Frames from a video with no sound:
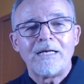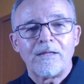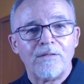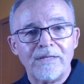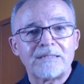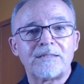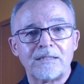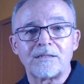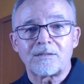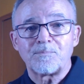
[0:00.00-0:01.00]
this
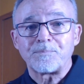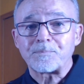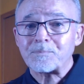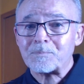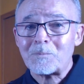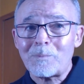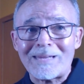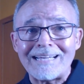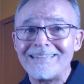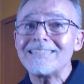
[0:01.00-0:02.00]
is
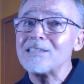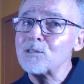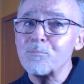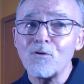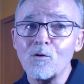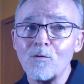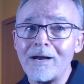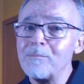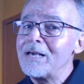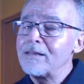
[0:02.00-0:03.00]
the
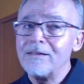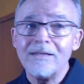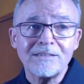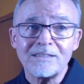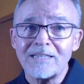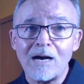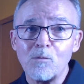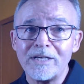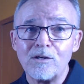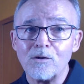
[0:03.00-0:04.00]
program. This is how
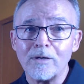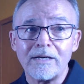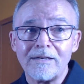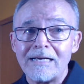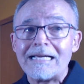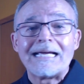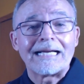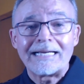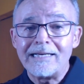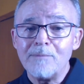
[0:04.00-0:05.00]
we do it.
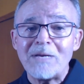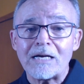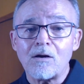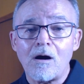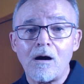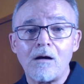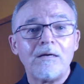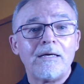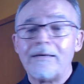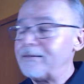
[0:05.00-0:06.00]
Give me a
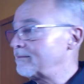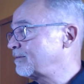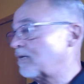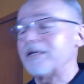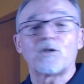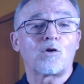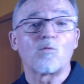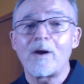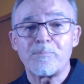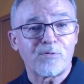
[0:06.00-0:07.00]
call. It's a
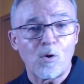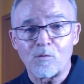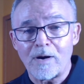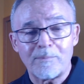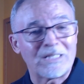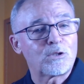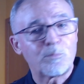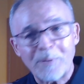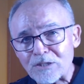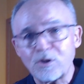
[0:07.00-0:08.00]
great program,
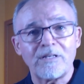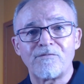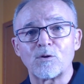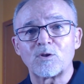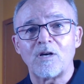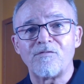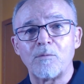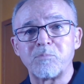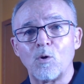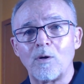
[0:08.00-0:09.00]
especially if you're
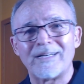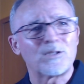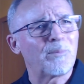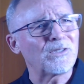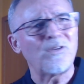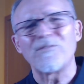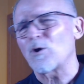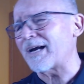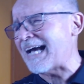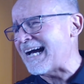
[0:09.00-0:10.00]
self-employed, especially if
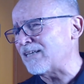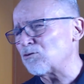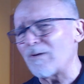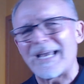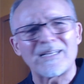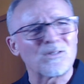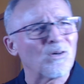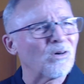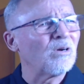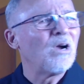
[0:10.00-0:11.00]
you're a
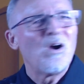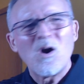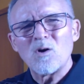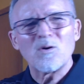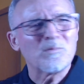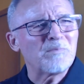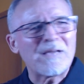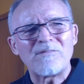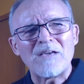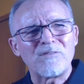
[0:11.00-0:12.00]
contractor, or
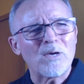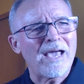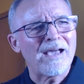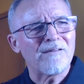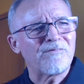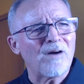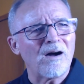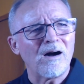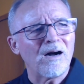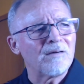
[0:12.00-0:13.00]
if you
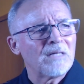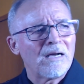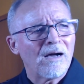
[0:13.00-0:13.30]
have